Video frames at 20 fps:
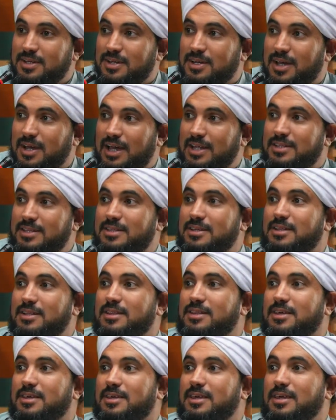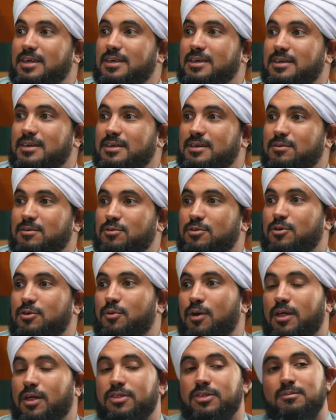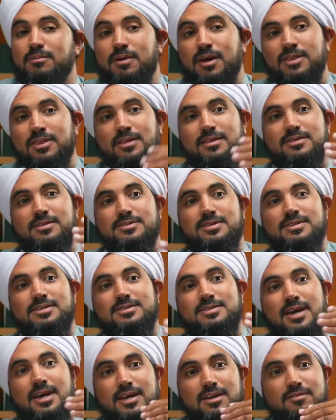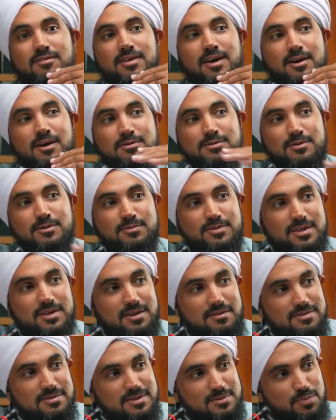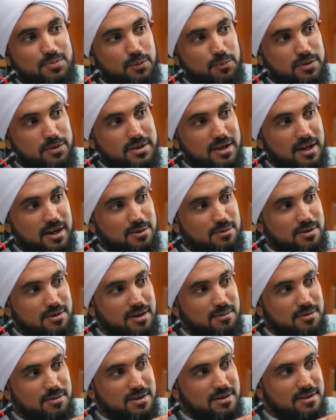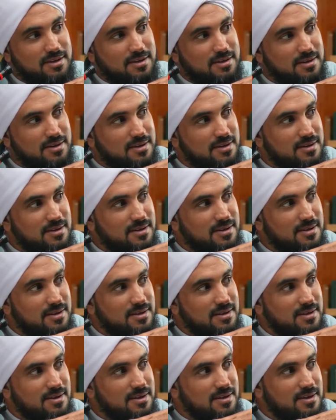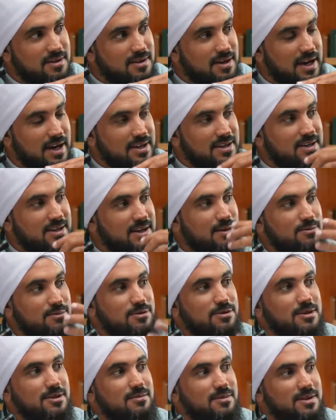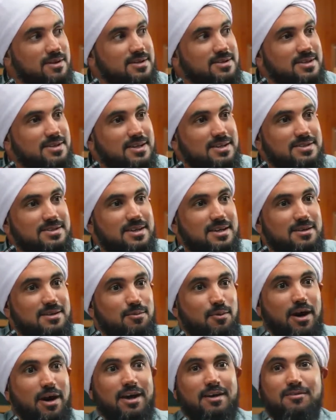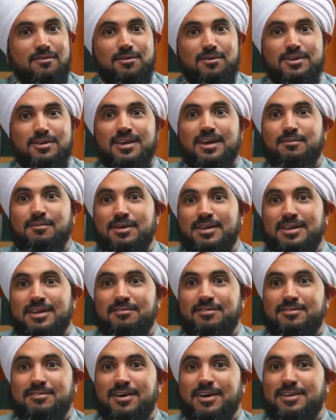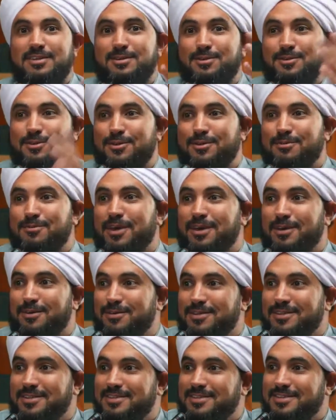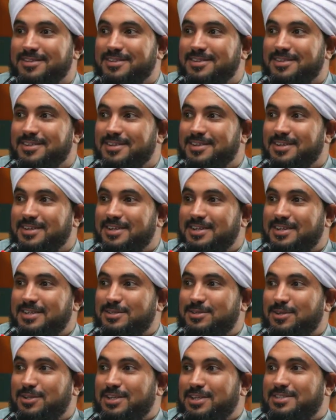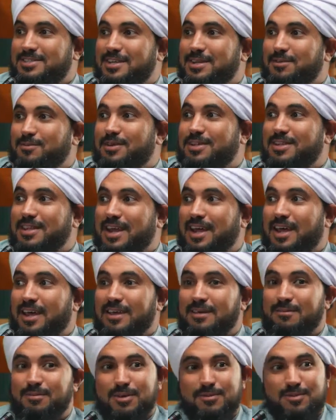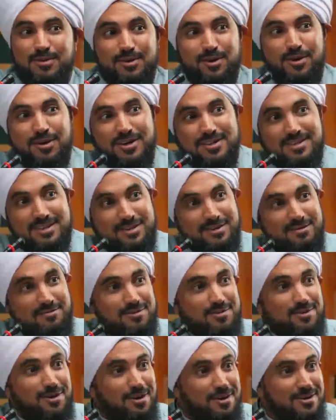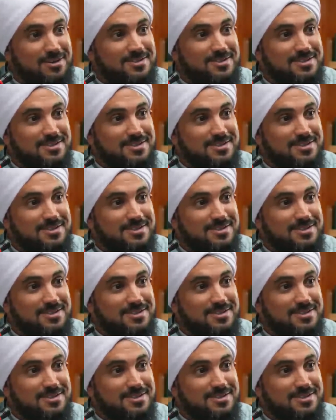until the king or the wealthy man that is inside of the house observes these people trying to come in, and he comes to them and he says that, why have you not come in? I've invited you to the banquet. So they say, we're trying, but we can't get rid of your dogs.